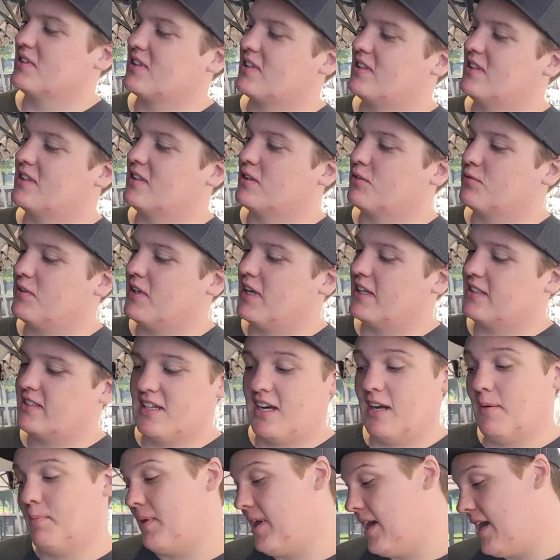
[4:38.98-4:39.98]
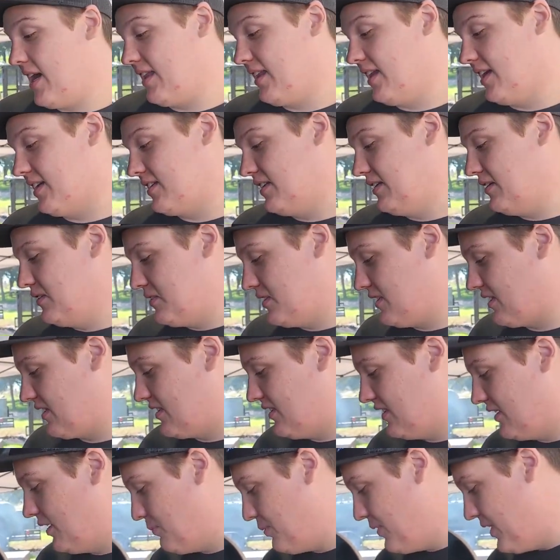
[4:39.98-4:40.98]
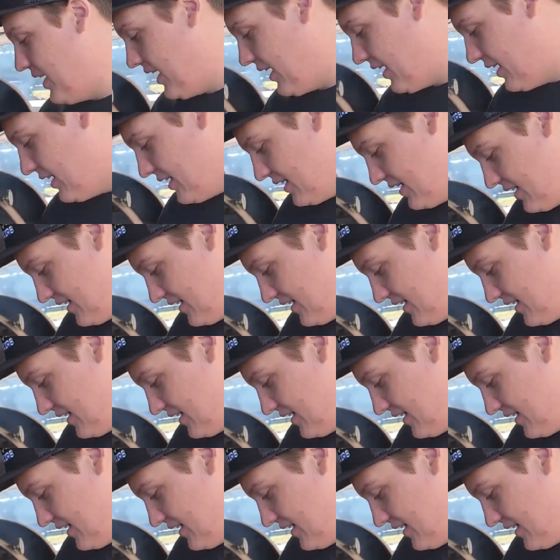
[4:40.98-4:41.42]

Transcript: it to clean their flat top. I like to use it to clean a pit.